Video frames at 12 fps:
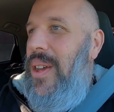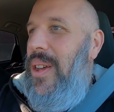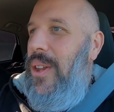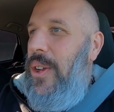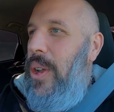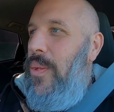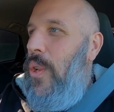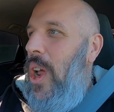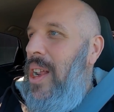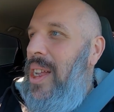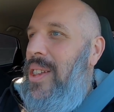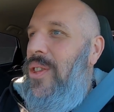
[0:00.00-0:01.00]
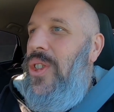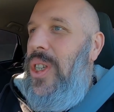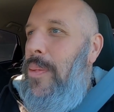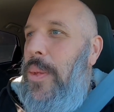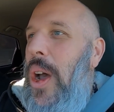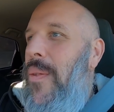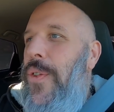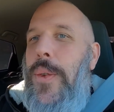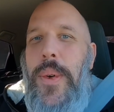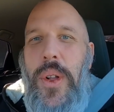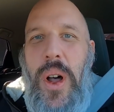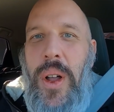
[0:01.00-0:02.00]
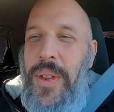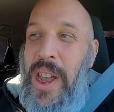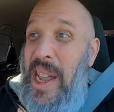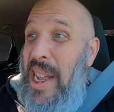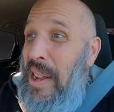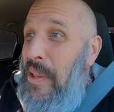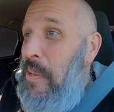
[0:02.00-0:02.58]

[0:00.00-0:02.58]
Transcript: you can run it and sleep comfortable all night.